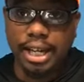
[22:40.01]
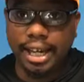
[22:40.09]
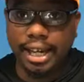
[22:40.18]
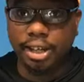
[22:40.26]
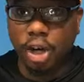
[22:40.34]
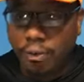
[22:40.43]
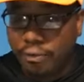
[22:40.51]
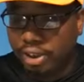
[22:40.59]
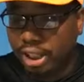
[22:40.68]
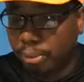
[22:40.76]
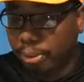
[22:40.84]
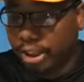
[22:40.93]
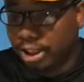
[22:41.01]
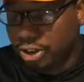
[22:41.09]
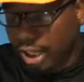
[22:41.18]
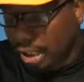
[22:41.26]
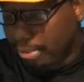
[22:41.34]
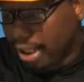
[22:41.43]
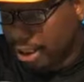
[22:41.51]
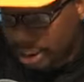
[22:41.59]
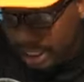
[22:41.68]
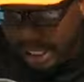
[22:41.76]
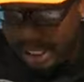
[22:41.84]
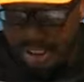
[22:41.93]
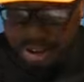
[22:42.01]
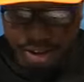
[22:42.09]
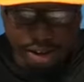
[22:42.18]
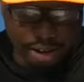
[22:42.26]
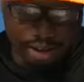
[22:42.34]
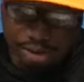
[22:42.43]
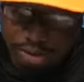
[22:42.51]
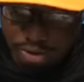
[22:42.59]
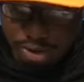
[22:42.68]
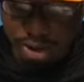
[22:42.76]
and hopefully we can try to make a change and